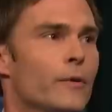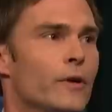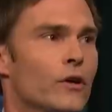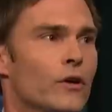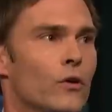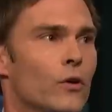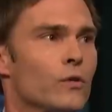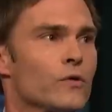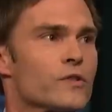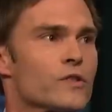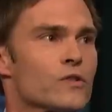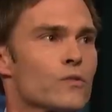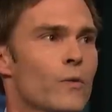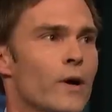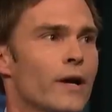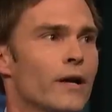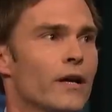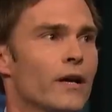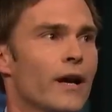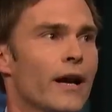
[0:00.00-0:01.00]
in a cold
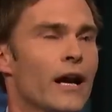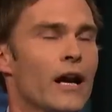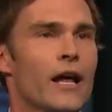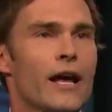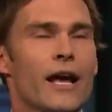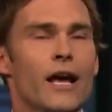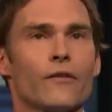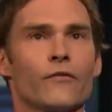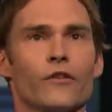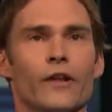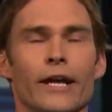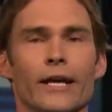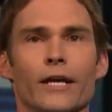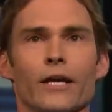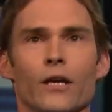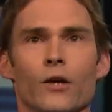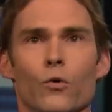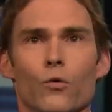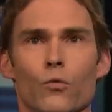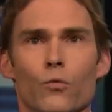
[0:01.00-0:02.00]
sweat and I'll have like
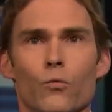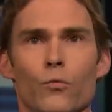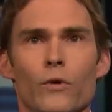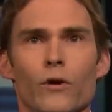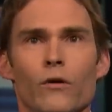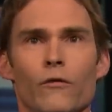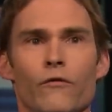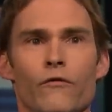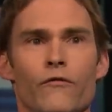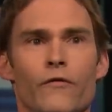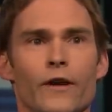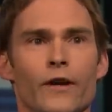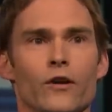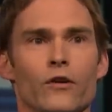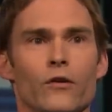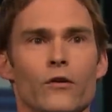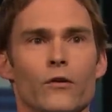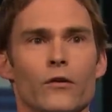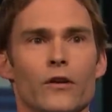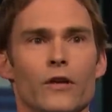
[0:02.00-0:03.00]
Will
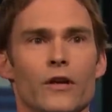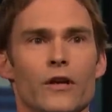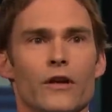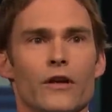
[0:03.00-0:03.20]
Ferrell